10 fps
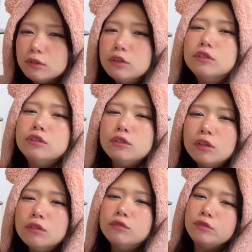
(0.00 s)
It's
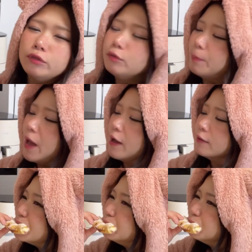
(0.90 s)
not too bad.